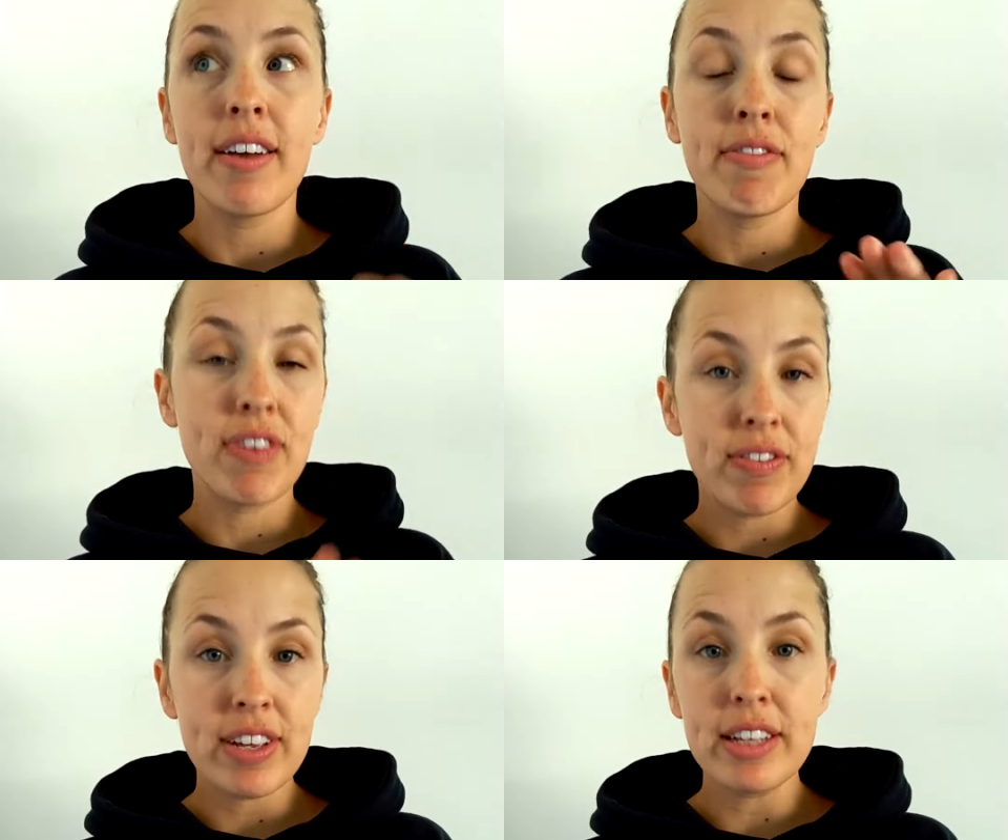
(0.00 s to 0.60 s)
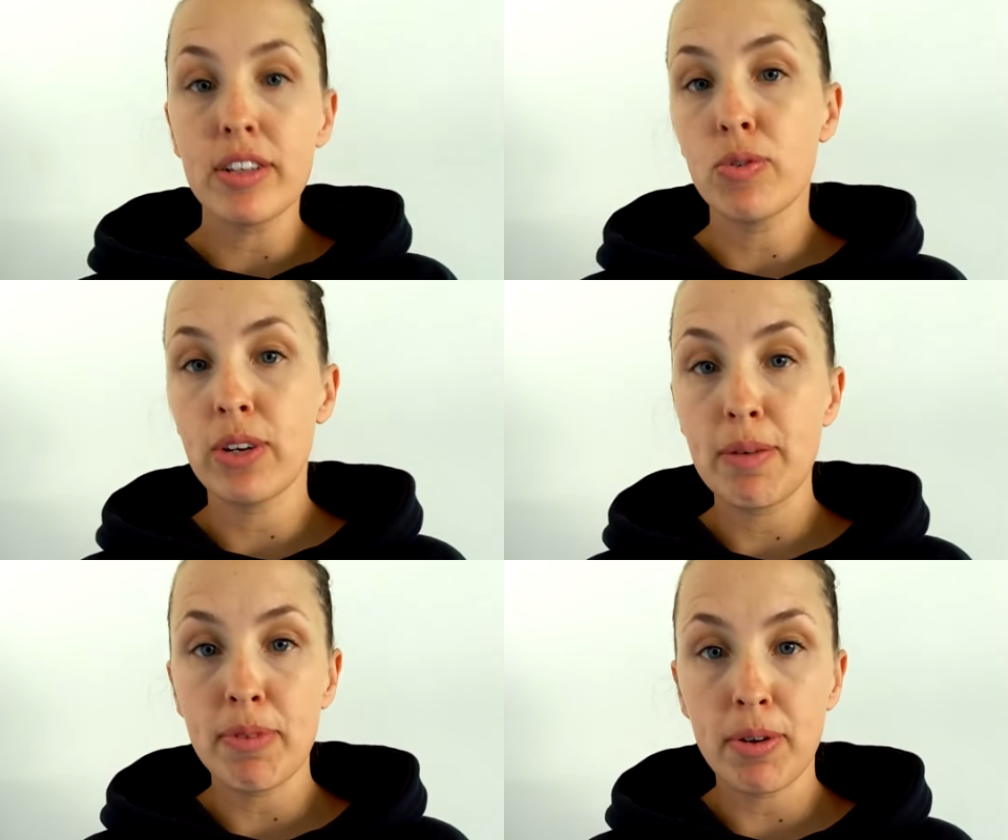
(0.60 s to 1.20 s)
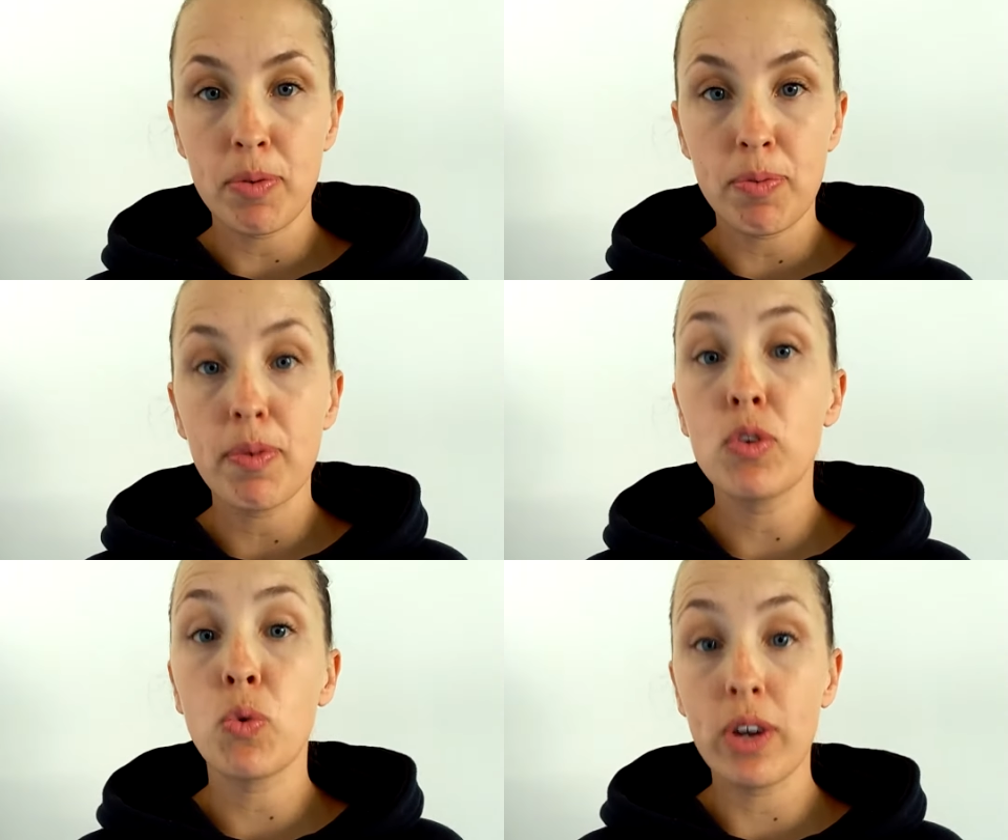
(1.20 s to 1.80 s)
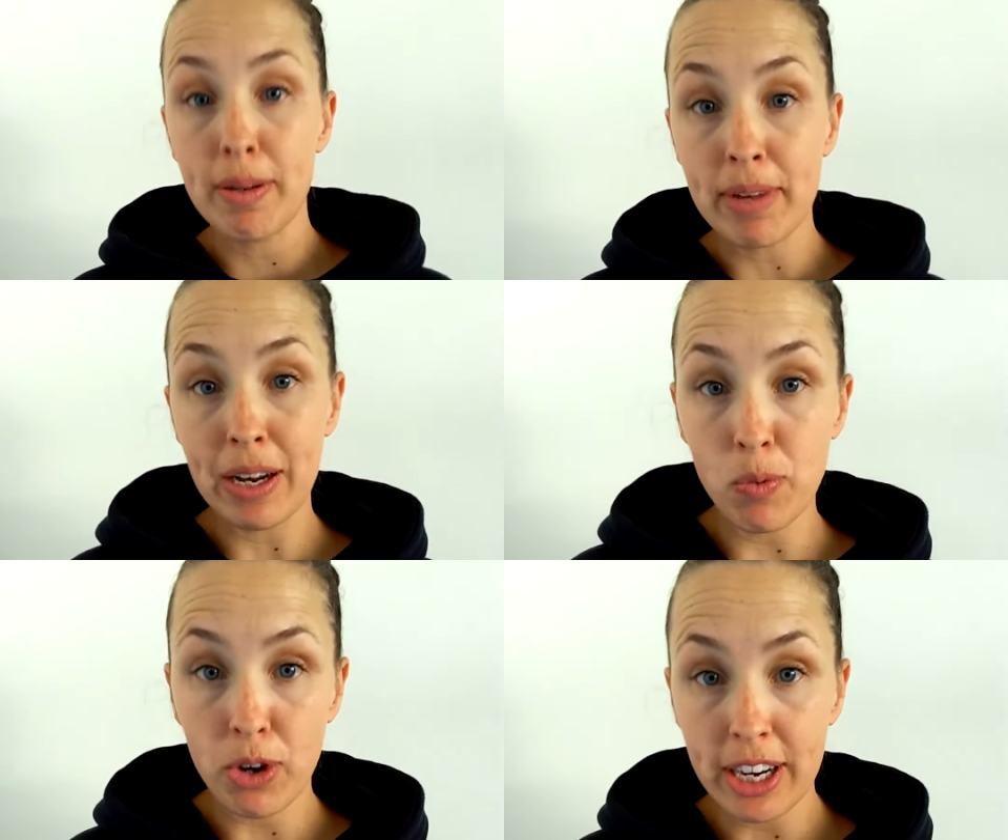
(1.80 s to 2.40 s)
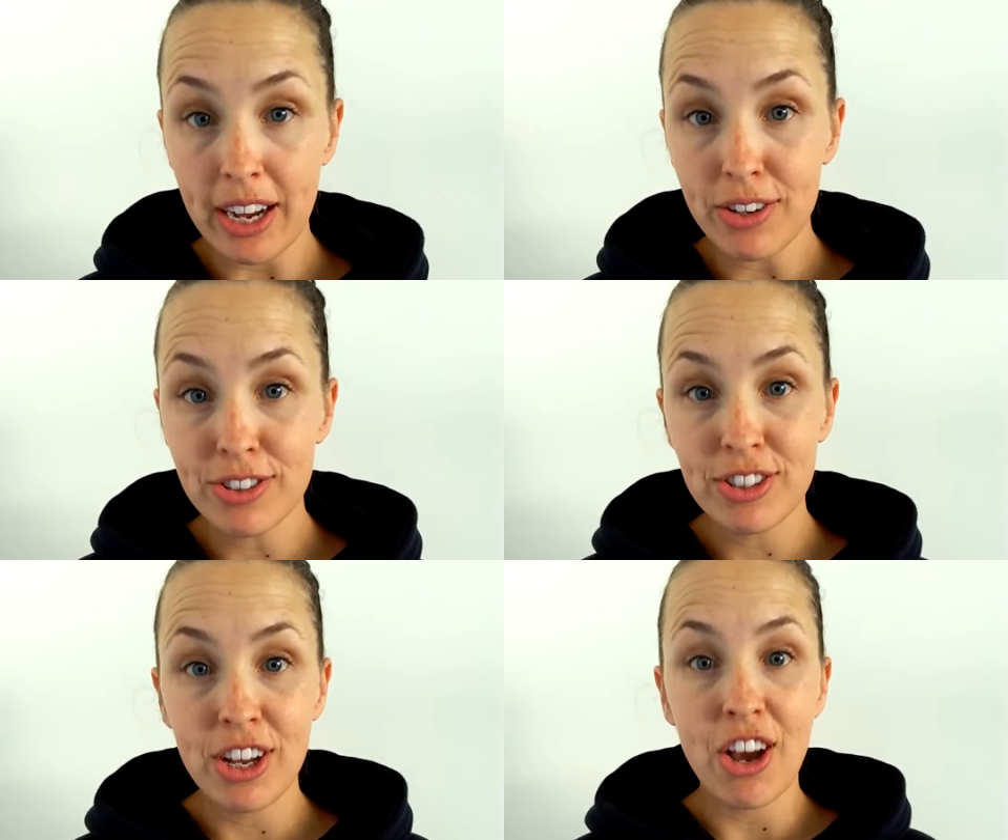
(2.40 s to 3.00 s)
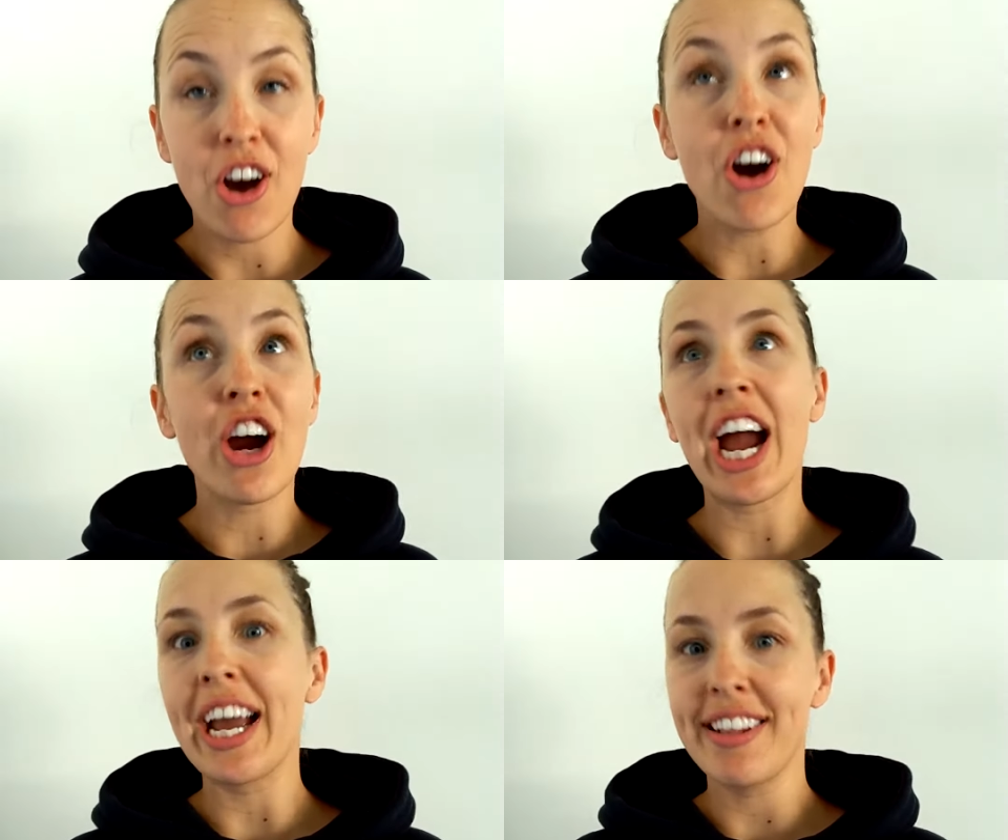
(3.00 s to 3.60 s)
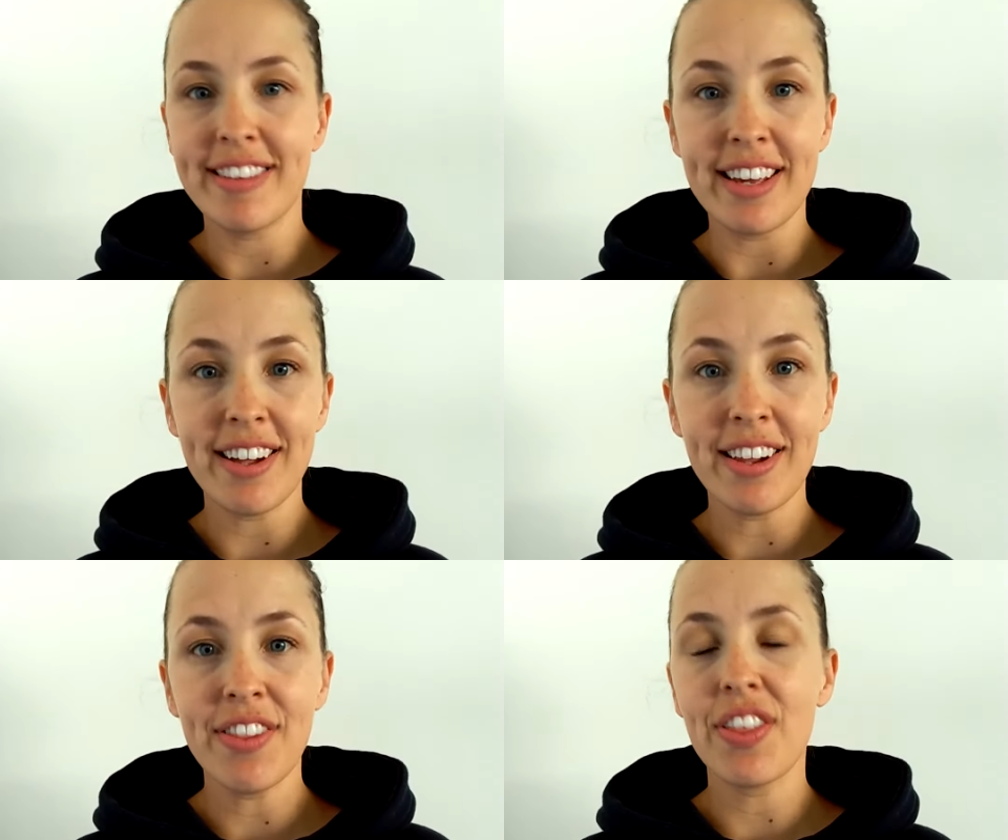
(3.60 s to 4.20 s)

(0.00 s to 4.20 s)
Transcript: 15 to 20 minute workouts are ideal.